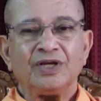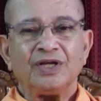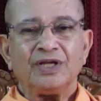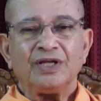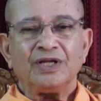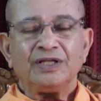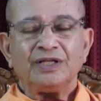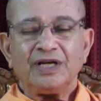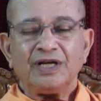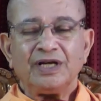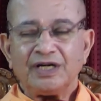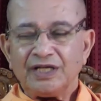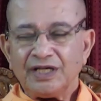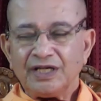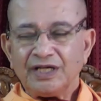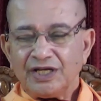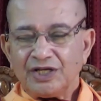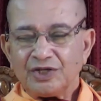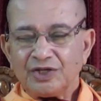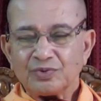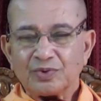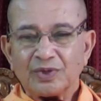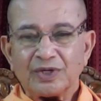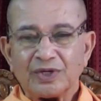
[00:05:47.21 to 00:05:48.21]
That
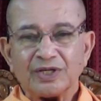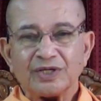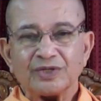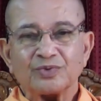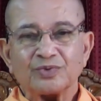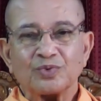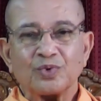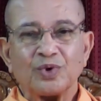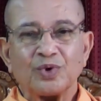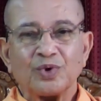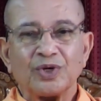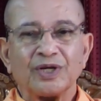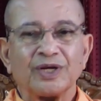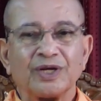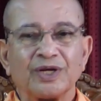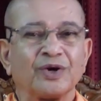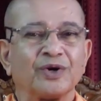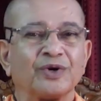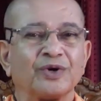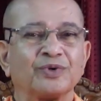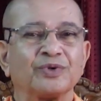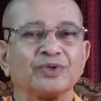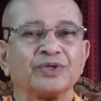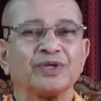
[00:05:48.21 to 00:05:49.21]
each one is holding
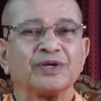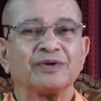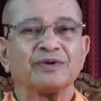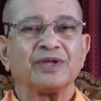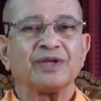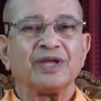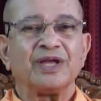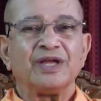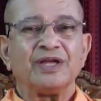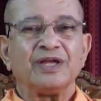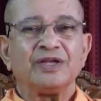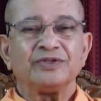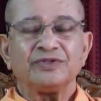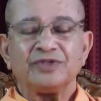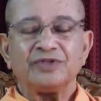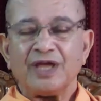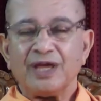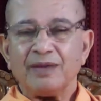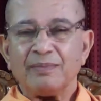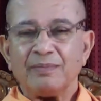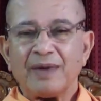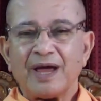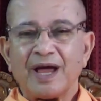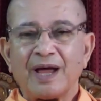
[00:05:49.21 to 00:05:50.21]
on to that.
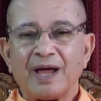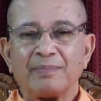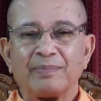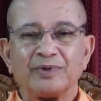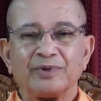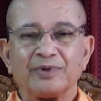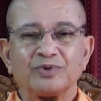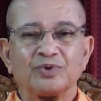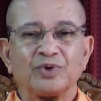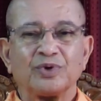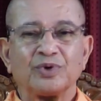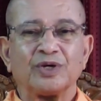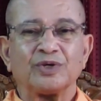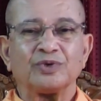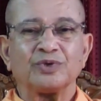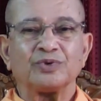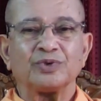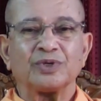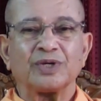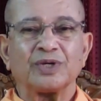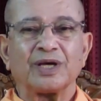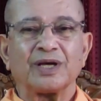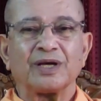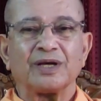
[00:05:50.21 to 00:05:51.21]
Same happens to
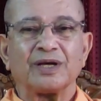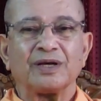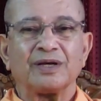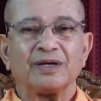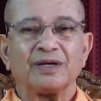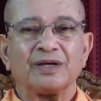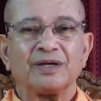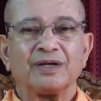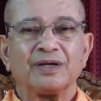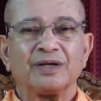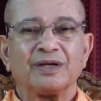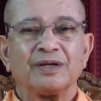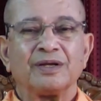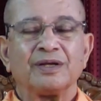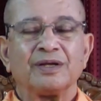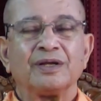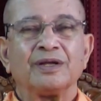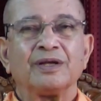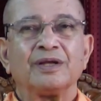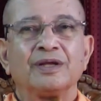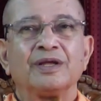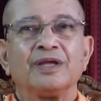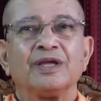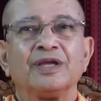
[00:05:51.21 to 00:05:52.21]
Arjuna.
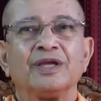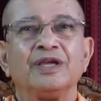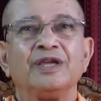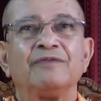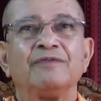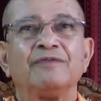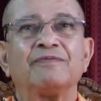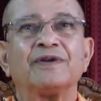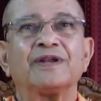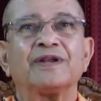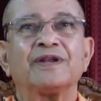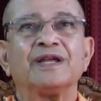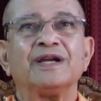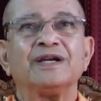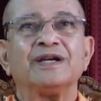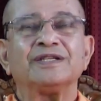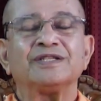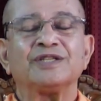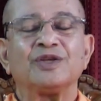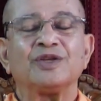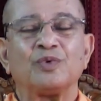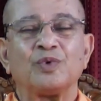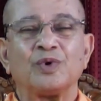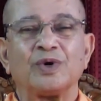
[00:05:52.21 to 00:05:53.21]
He forgets
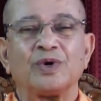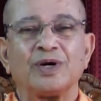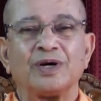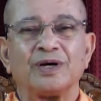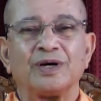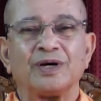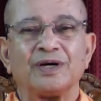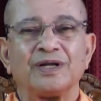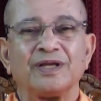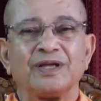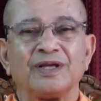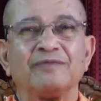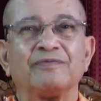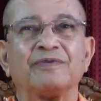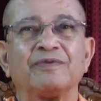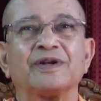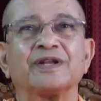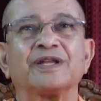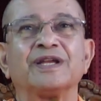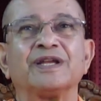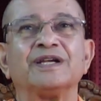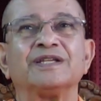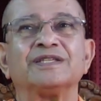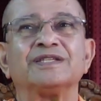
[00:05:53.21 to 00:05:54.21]
the world, he
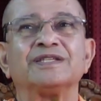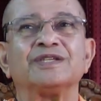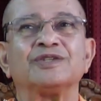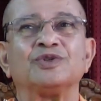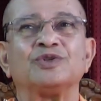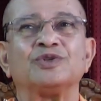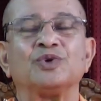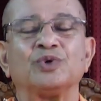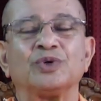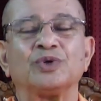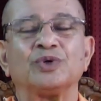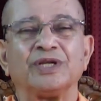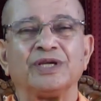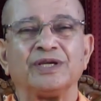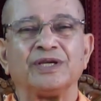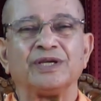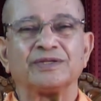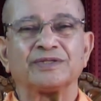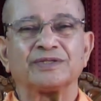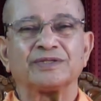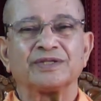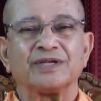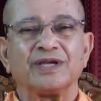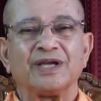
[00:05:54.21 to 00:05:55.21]
forgets his
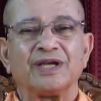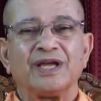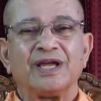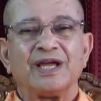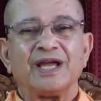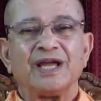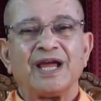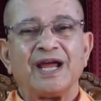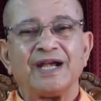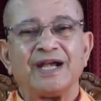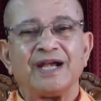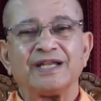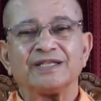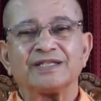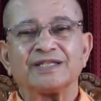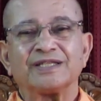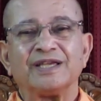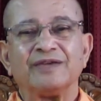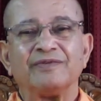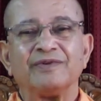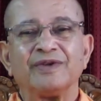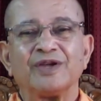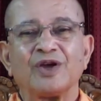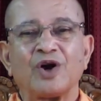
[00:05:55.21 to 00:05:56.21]
duties and is
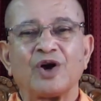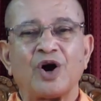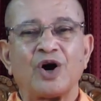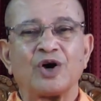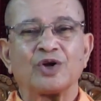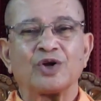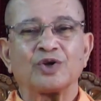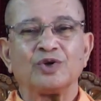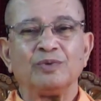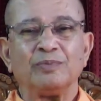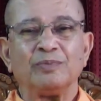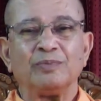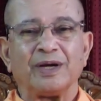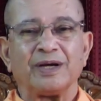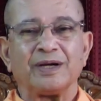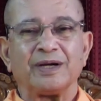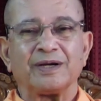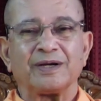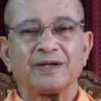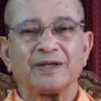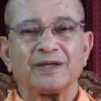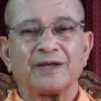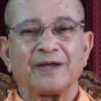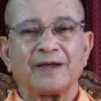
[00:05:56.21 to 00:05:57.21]
giving argument.